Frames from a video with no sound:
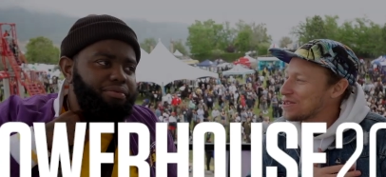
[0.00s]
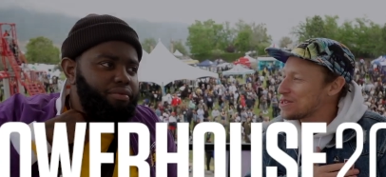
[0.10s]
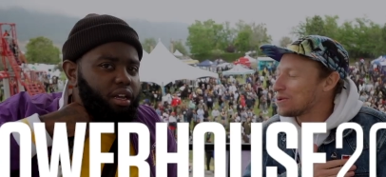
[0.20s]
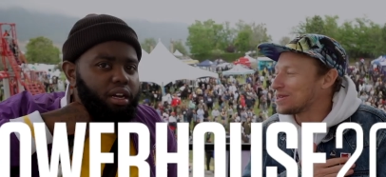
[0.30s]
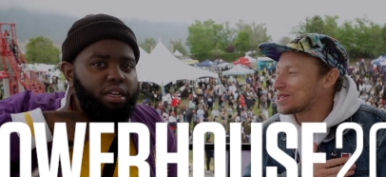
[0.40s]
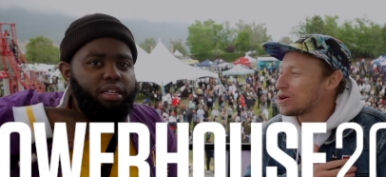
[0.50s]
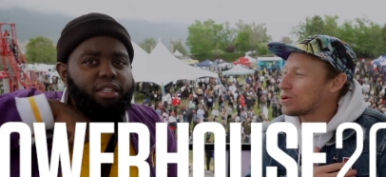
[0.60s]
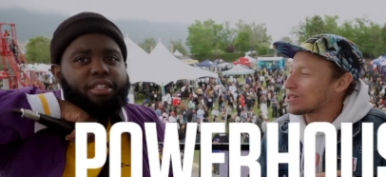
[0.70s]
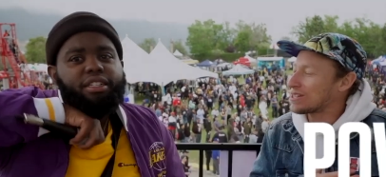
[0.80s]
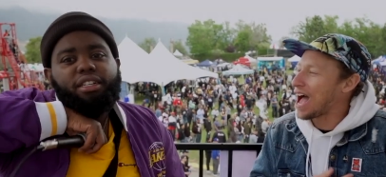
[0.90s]
Speaker 1: the new at two
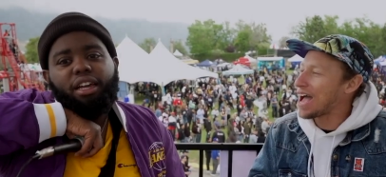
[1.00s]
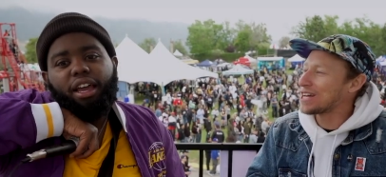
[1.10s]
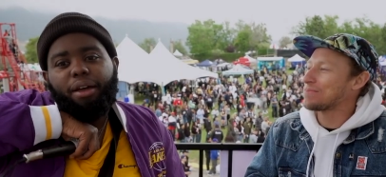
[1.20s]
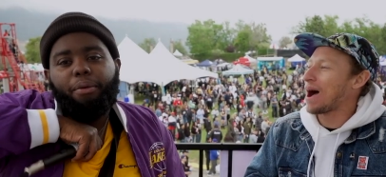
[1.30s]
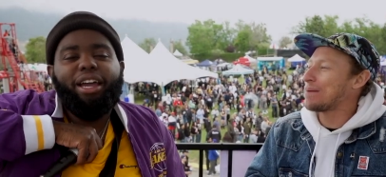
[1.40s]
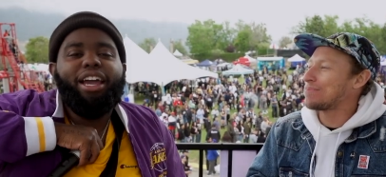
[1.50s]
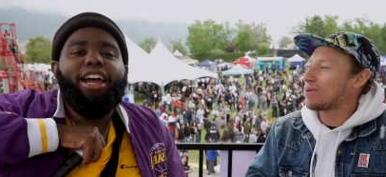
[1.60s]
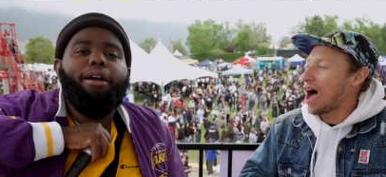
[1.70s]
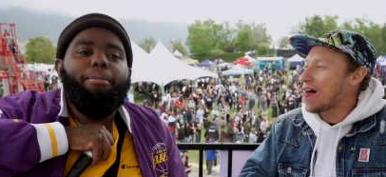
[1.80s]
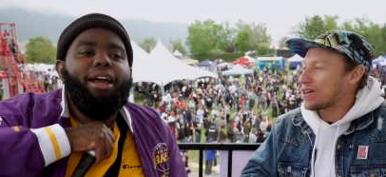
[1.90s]
stage, my
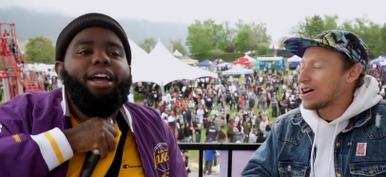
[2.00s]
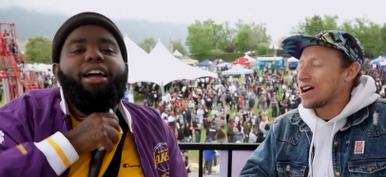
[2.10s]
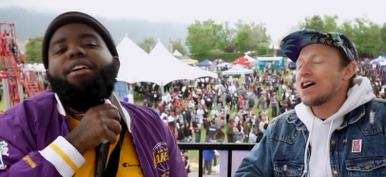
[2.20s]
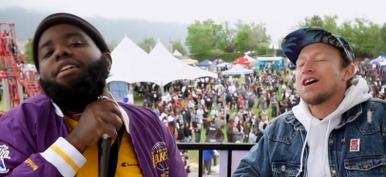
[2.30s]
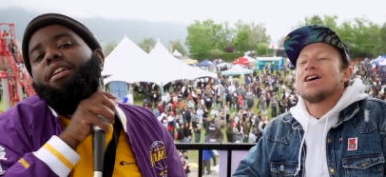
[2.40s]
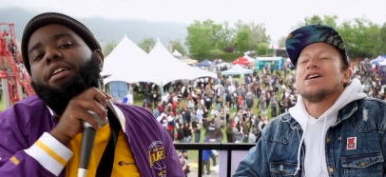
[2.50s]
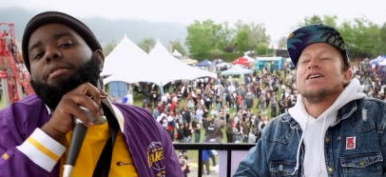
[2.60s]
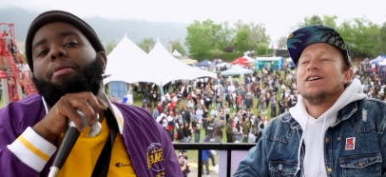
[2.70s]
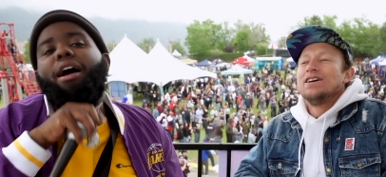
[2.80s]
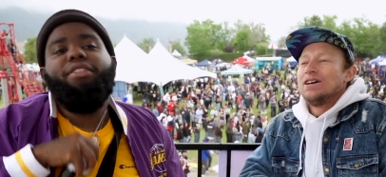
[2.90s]
brother.
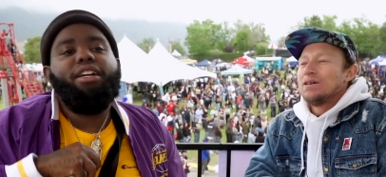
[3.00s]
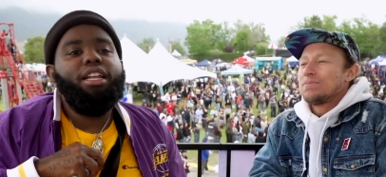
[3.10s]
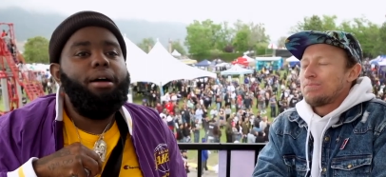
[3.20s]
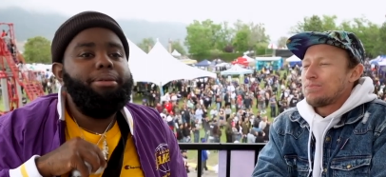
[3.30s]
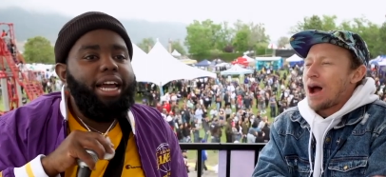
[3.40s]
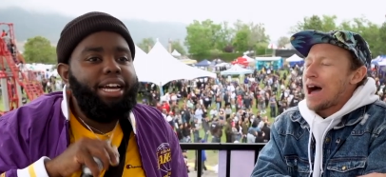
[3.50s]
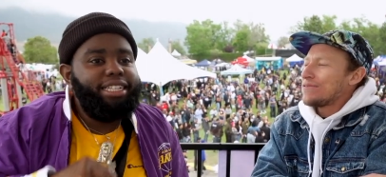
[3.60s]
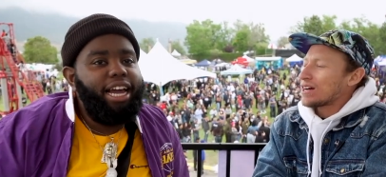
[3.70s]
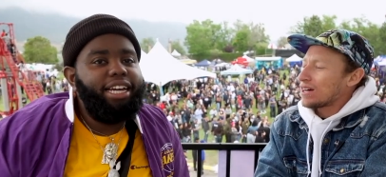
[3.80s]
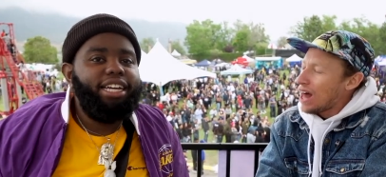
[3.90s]
Private club.
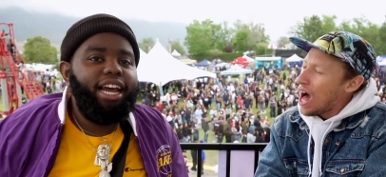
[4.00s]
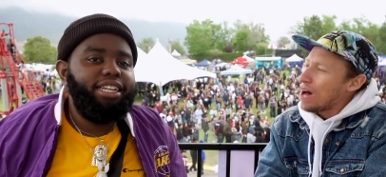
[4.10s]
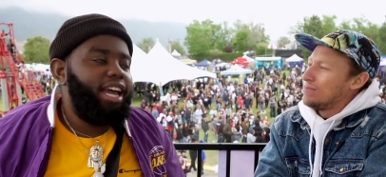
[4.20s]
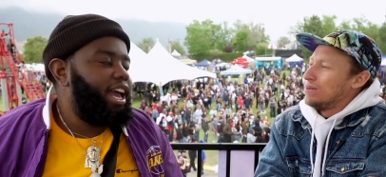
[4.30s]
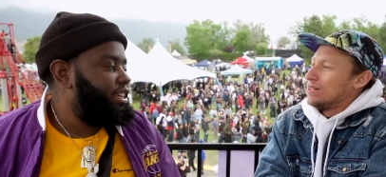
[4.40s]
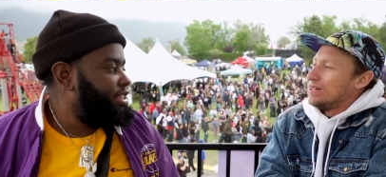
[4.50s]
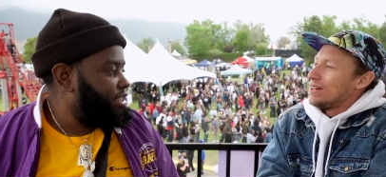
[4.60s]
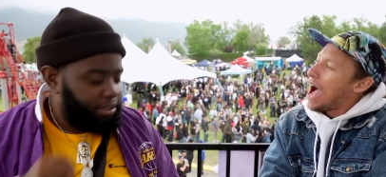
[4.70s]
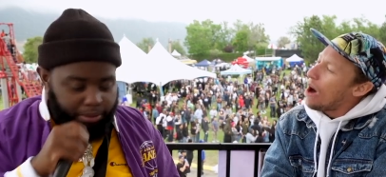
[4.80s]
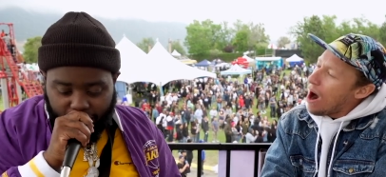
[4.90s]
Private club.
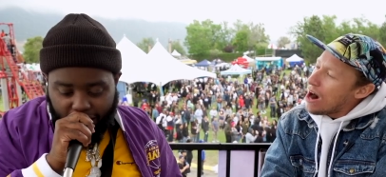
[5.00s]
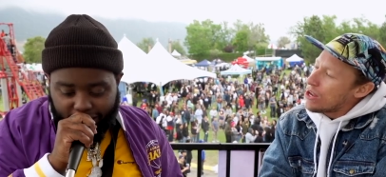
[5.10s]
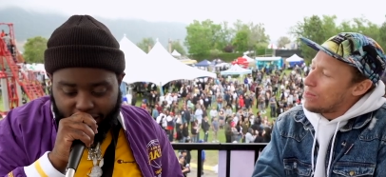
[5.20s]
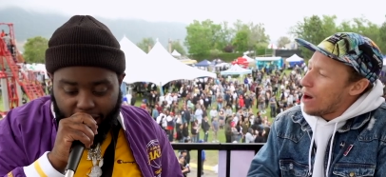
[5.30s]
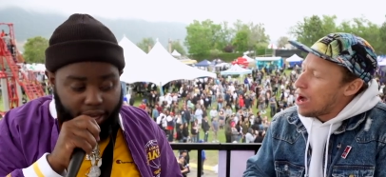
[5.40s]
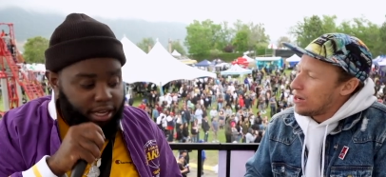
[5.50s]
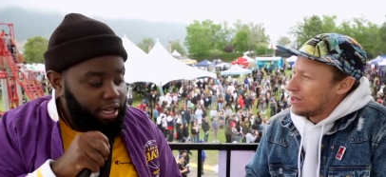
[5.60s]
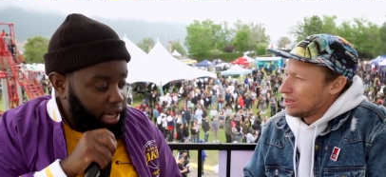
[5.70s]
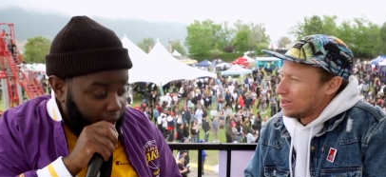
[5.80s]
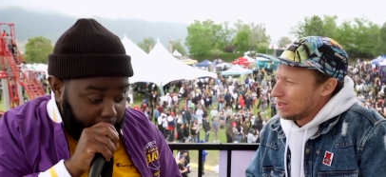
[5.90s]
How are you, bro?
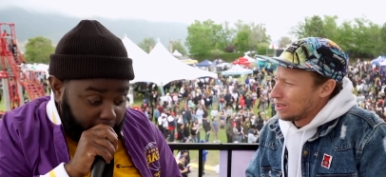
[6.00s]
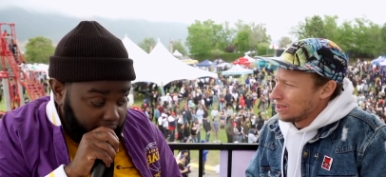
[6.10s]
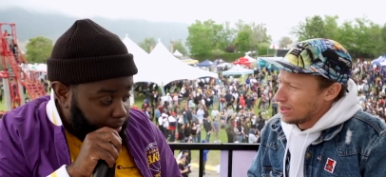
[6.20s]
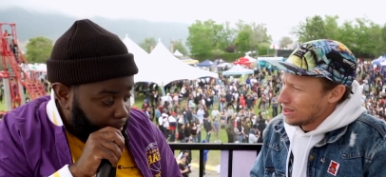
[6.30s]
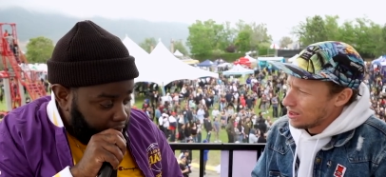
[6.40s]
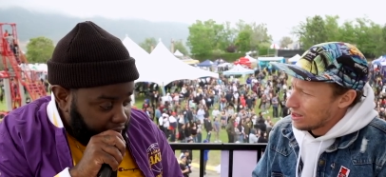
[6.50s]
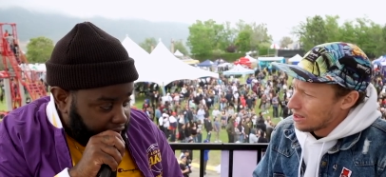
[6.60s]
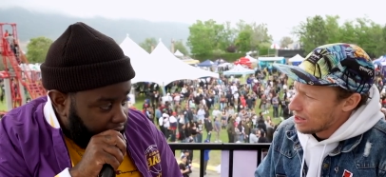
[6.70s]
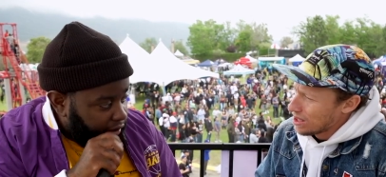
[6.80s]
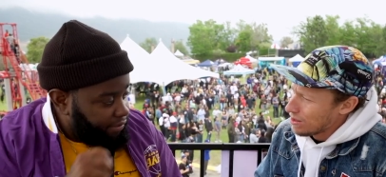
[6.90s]
Speaker 2: I'm good, bro.
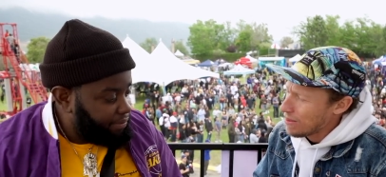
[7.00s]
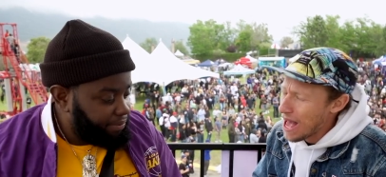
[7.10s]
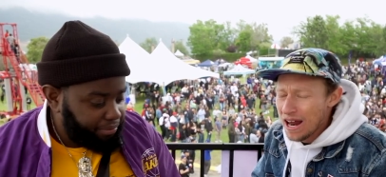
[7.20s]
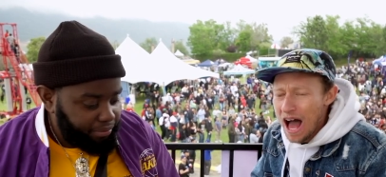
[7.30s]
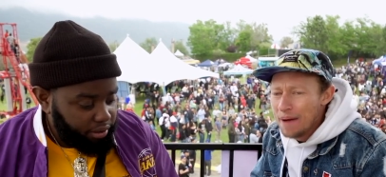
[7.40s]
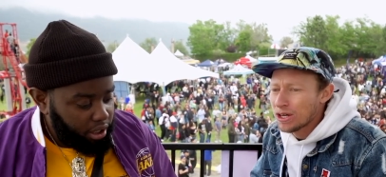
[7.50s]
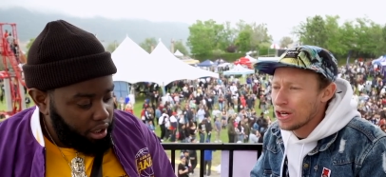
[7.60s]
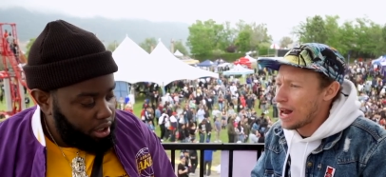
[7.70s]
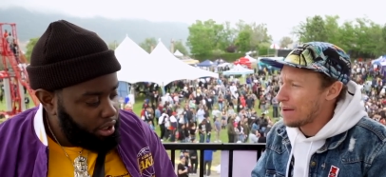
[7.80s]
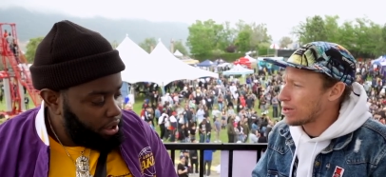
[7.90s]
Yourself?
Speaker 1: Man, I'm
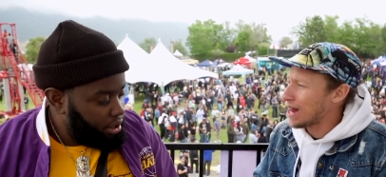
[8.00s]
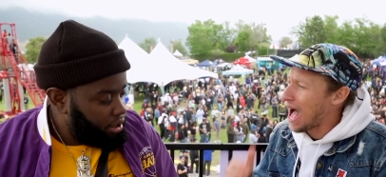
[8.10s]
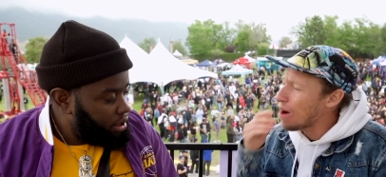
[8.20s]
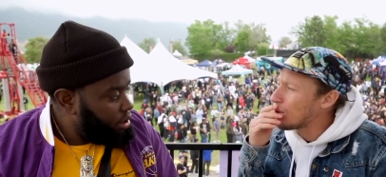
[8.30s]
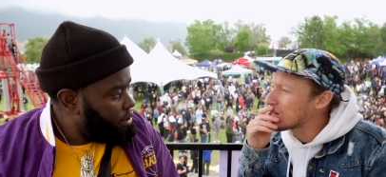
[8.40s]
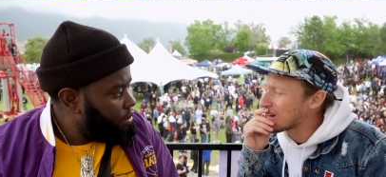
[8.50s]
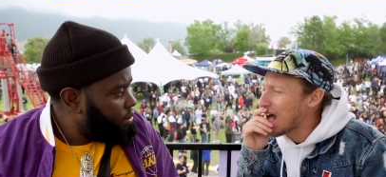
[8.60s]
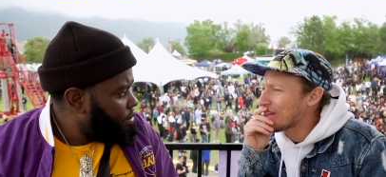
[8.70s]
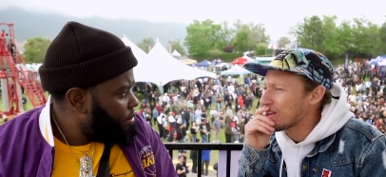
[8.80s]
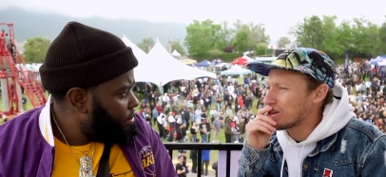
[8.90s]
good. I'm good. How was it
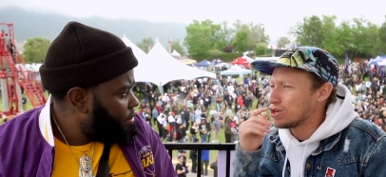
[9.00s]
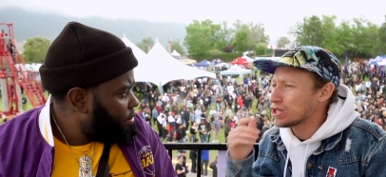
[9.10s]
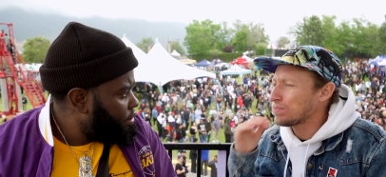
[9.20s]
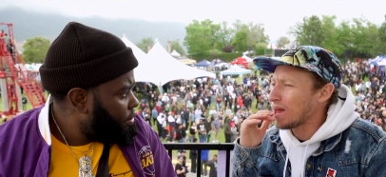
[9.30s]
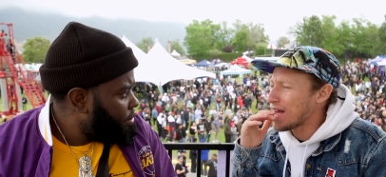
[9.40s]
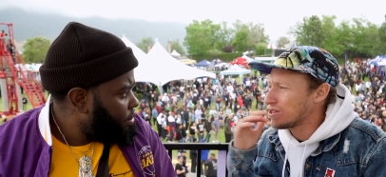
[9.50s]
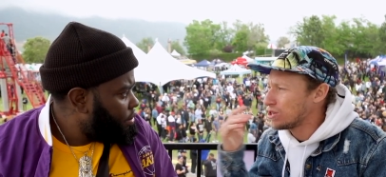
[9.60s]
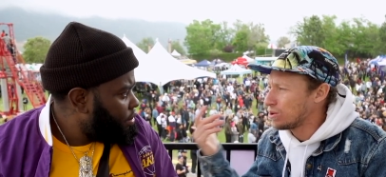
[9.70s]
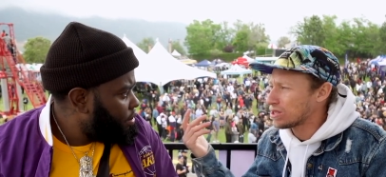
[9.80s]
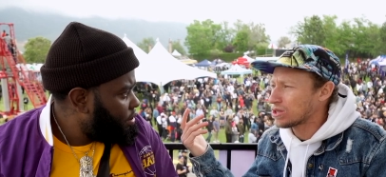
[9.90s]
out there? You just played the
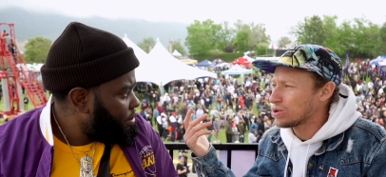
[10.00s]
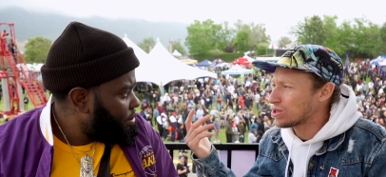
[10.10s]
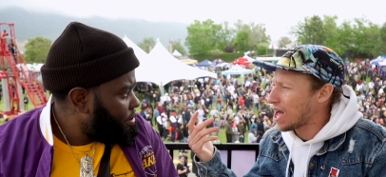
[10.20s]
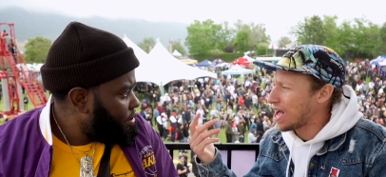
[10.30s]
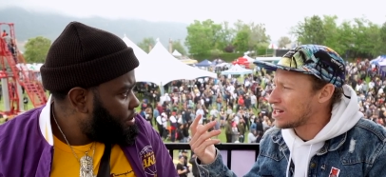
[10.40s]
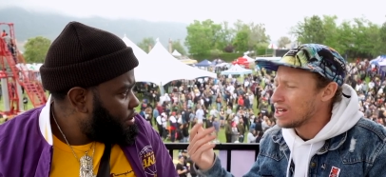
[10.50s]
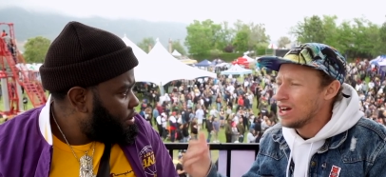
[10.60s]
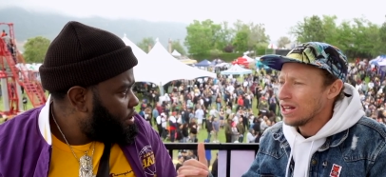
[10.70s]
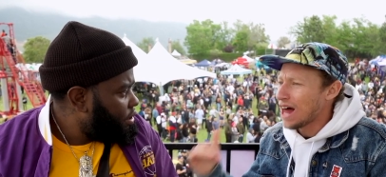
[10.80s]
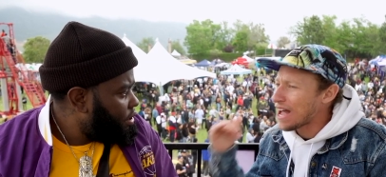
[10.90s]
new at two stage.
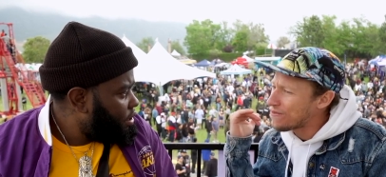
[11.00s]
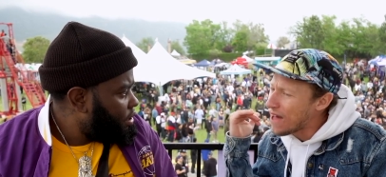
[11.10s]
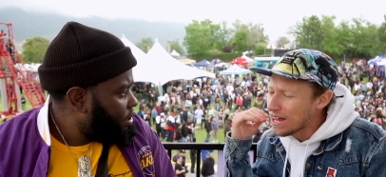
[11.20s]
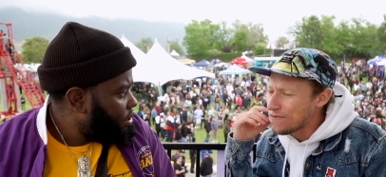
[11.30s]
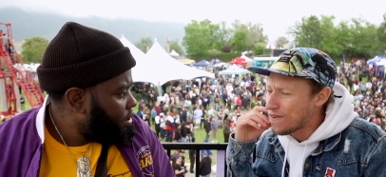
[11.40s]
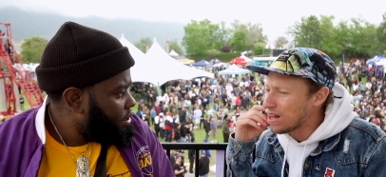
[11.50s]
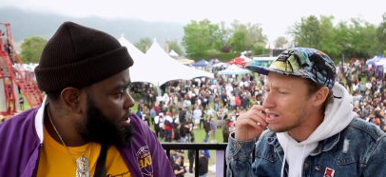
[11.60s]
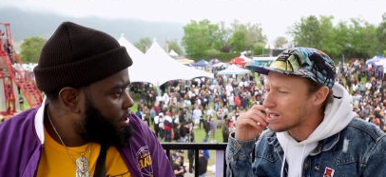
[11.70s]
Like Felli Fel